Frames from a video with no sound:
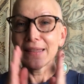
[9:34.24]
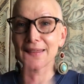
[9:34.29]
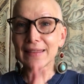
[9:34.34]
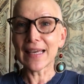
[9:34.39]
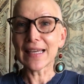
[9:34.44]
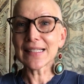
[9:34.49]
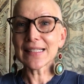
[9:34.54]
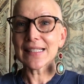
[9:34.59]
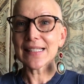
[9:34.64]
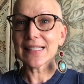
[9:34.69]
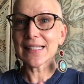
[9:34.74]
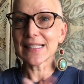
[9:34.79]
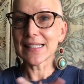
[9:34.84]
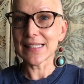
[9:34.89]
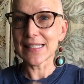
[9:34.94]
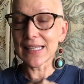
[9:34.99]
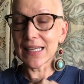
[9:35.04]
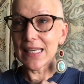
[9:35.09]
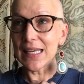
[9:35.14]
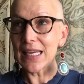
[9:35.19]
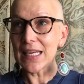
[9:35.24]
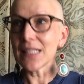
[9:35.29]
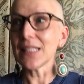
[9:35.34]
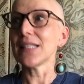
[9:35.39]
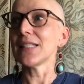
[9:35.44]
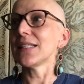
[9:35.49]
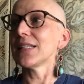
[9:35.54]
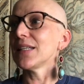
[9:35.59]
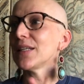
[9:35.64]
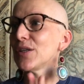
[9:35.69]
that's
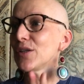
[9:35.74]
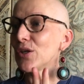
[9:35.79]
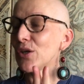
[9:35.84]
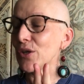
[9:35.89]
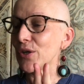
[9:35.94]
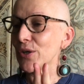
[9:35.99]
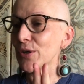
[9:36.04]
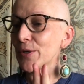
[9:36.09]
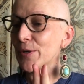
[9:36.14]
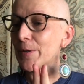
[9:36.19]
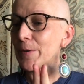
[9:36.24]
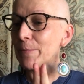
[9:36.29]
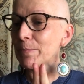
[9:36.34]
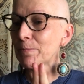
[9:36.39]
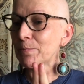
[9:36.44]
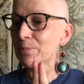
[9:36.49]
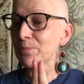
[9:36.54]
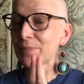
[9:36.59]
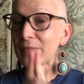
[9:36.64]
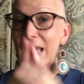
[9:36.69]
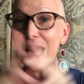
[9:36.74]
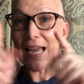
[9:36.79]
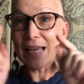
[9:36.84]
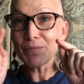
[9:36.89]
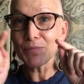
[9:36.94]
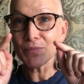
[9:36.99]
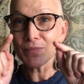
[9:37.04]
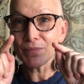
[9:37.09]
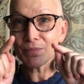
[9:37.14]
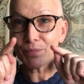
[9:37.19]
it.
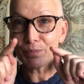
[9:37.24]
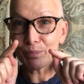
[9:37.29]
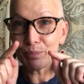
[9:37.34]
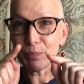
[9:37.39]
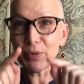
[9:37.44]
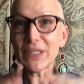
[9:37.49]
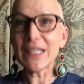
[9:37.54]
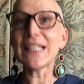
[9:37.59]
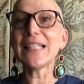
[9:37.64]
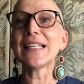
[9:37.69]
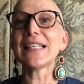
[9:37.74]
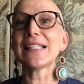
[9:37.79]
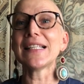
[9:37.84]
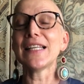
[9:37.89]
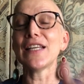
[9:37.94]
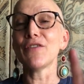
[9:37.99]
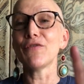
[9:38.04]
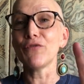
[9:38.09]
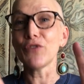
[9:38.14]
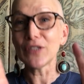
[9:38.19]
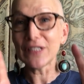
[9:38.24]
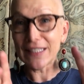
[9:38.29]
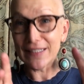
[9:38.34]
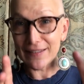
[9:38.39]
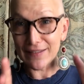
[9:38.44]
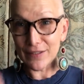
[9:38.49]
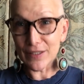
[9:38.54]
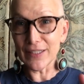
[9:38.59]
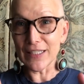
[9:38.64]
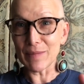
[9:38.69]
I'm putting this link for these
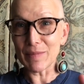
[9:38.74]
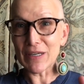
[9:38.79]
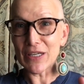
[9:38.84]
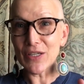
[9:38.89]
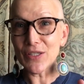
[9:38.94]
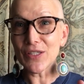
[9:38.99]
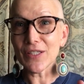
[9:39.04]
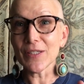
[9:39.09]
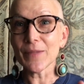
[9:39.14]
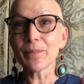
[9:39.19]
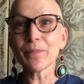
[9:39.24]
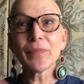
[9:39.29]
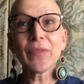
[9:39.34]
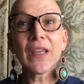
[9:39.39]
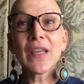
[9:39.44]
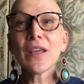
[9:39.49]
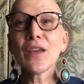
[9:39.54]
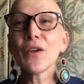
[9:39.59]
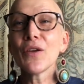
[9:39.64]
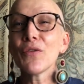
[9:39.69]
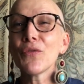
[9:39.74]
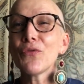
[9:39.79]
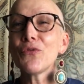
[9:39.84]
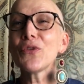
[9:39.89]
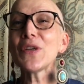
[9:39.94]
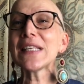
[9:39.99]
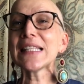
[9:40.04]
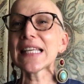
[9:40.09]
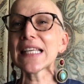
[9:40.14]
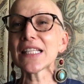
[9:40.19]
30 minutes.
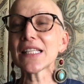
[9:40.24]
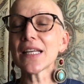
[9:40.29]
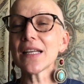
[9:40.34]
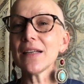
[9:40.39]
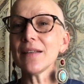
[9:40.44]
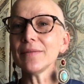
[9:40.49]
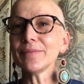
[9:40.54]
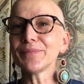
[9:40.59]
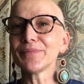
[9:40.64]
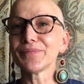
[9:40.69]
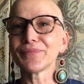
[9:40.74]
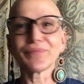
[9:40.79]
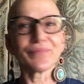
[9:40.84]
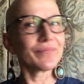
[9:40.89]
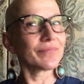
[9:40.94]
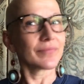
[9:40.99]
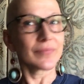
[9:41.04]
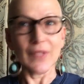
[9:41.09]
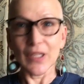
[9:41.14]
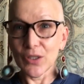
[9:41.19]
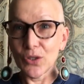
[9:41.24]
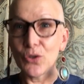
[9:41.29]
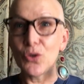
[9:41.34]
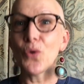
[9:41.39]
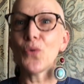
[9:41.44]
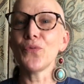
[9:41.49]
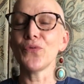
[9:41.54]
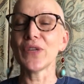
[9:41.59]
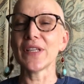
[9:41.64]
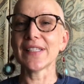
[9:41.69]
Free session,
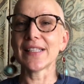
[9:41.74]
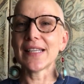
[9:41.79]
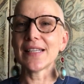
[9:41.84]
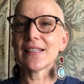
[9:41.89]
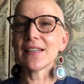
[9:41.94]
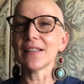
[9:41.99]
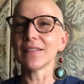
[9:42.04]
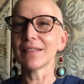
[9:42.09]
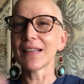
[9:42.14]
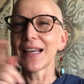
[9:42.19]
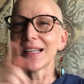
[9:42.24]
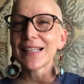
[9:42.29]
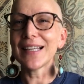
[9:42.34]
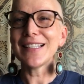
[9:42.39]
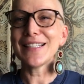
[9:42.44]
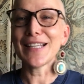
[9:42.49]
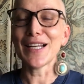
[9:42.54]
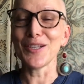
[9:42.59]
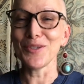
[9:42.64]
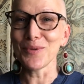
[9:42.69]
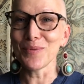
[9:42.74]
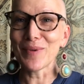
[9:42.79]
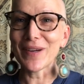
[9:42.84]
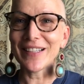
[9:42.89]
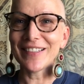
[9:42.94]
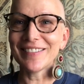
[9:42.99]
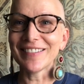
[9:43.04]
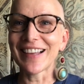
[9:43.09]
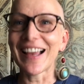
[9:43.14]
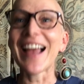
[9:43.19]
no free session. And I tell you
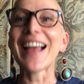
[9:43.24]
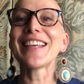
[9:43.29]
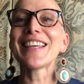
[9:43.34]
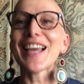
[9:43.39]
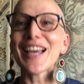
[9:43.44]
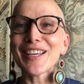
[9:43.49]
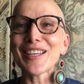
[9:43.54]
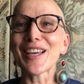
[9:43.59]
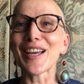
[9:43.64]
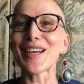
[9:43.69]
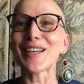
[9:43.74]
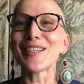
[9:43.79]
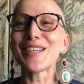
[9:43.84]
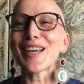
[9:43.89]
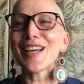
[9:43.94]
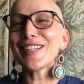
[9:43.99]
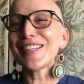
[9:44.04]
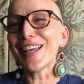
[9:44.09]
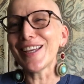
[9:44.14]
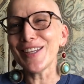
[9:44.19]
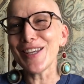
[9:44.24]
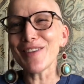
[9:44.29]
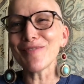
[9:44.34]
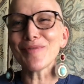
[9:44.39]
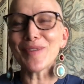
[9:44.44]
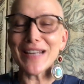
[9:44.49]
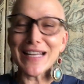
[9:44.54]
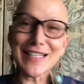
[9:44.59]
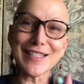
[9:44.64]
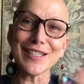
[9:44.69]
why. I give,
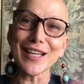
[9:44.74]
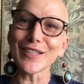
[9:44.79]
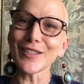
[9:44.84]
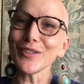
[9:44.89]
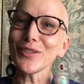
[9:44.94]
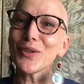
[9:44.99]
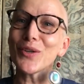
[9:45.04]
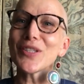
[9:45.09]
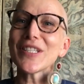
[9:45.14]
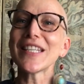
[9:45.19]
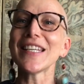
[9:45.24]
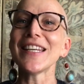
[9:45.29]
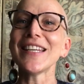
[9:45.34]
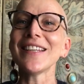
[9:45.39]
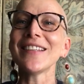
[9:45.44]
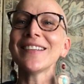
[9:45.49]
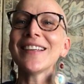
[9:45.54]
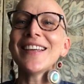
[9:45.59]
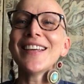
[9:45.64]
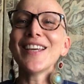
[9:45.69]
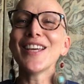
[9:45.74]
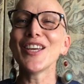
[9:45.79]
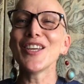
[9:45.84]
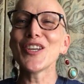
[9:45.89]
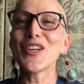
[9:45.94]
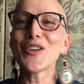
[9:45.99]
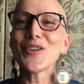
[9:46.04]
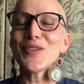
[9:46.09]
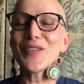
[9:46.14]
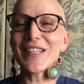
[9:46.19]
when I started coaching,
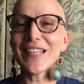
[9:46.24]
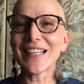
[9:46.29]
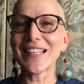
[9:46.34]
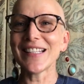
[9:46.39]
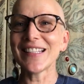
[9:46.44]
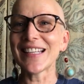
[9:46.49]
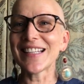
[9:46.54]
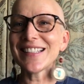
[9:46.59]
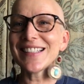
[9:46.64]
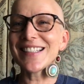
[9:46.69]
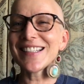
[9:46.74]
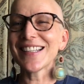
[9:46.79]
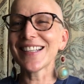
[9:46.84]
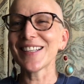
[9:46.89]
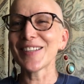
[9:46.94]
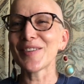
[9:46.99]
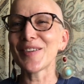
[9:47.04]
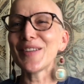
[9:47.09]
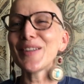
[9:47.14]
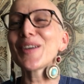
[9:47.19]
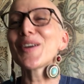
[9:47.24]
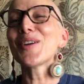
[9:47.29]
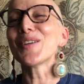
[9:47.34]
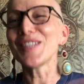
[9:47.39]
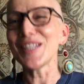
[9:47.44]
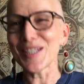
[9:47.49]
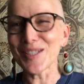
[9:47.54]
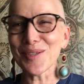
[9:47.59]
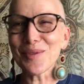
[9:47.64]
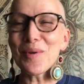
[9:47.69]
that in the
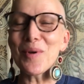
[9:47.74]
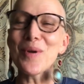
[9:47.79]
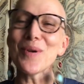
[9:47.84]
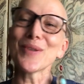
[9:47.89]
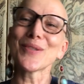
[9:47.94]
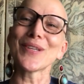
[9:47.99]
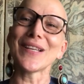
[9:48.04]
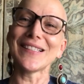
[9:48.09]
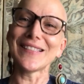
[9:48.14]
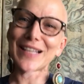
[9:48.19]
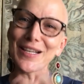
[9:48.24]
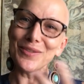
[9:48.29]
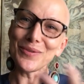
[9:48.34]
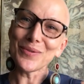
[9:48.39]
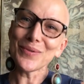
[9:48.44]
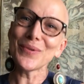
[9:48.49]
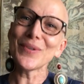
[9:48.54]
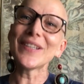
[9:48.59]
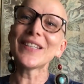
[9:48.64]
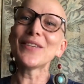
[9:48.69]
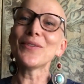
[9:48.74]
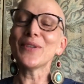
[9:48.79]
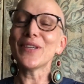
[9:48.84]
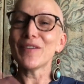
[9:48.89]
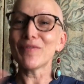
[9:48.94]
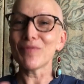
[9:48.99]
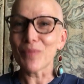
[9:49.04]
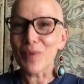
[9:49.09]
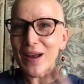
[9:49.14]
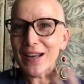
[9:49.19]
coaching school also, I tell you
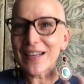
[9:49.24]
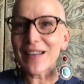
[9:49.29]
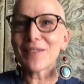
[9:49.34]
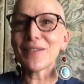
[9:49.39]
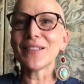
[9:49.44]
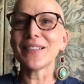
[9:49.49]
give 1